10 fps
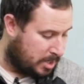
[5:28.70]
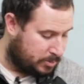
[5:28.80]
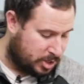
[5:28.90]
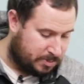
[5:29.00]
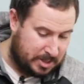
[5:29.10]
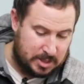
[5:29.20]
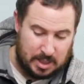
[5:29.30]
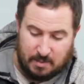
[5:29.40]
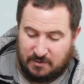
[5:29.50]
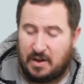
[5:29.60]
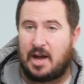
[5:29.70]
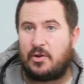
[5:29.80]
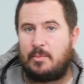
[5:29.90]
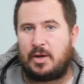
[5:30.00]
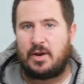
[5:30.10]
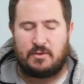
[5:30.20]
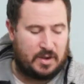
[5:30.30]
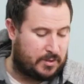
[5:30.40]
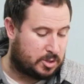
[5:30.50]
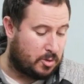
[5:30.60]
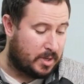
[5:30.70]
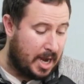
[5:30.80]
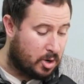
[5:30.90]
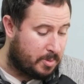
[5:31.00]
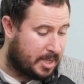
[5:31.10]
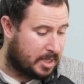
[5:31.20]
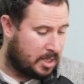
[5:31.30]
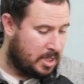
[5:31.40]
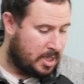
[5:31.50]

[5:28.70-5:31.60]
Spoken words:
just because, again, my father and my grandfather spoke Arabic.